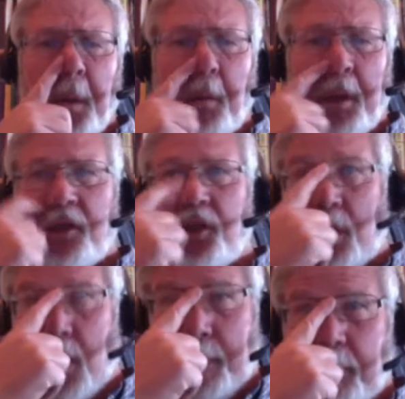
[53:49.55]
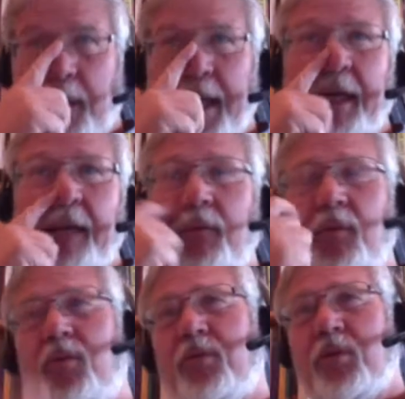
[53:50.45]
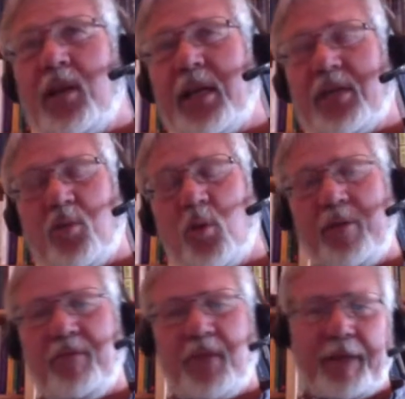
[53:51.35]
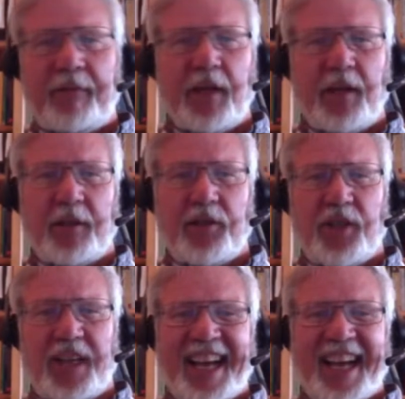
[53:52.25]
which operated for next 25 years